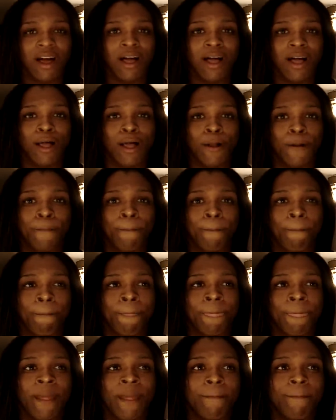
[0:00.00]

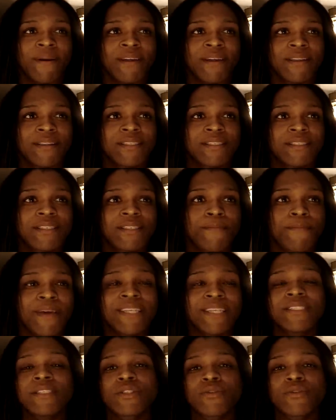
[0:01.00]
But to
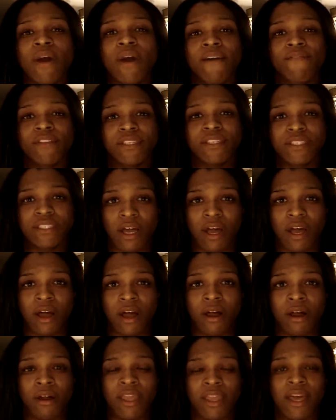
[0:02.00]
best describe this
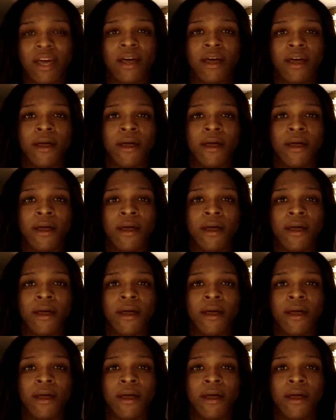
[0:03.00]
song,